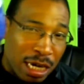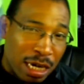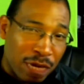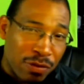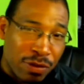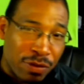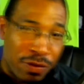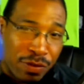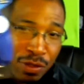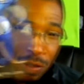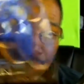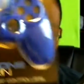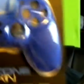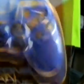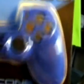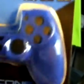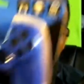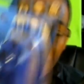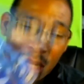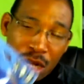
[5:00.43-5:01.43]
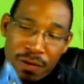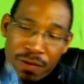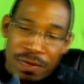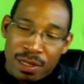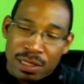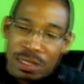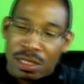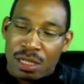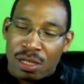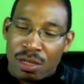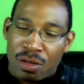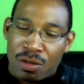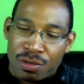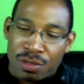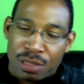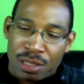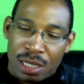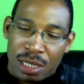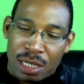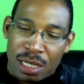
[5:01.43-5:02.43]
and like a review of this
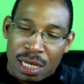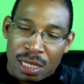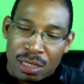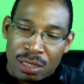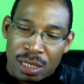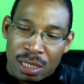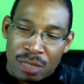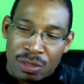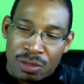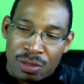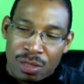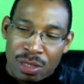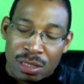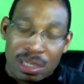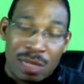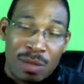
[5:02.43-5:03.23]
silicone skin. I'll, I'll do